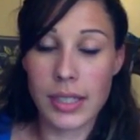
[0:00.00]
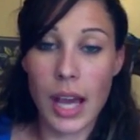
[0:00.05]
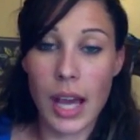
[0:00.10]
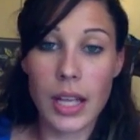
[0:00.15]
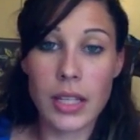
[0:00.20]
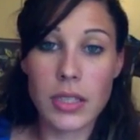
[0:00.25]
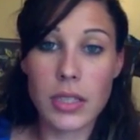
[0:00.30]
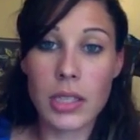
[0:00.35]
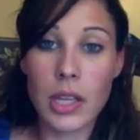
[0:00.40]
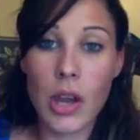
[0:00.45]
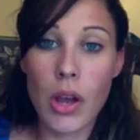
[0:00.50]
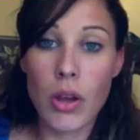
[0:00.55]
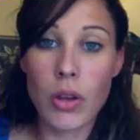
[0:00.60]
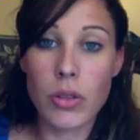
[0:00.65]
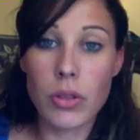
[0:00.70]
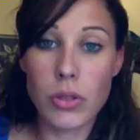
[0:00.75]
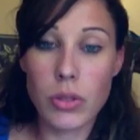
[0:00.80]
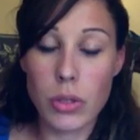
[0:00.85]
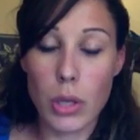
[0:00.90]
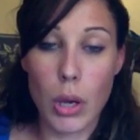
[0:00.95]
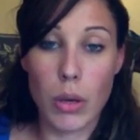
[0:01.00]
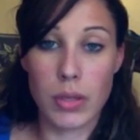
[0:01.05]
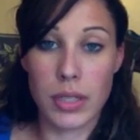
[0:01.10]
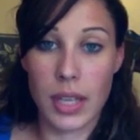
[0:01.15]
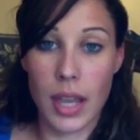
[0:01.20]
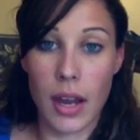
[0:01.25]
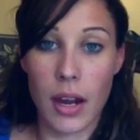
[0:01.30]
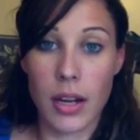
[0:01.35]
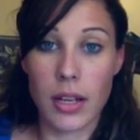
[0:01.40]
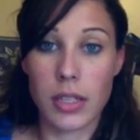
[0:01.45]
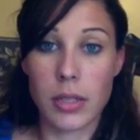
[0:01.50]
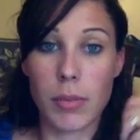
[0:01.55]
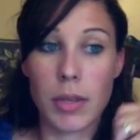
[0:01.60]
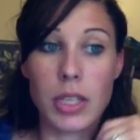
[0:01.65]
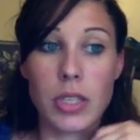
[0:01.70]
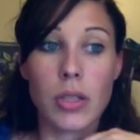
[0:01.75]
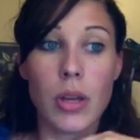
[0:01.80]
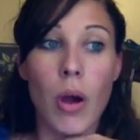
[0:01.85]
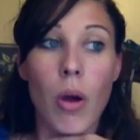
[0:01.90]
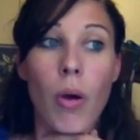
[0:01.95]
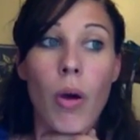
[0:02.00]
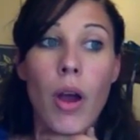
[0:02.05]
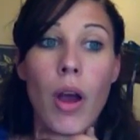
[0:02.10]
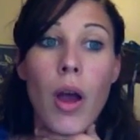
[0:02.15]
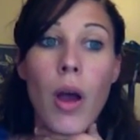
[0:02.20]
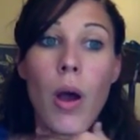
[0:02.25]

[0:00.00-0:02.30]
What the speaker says: That's so scary to me. So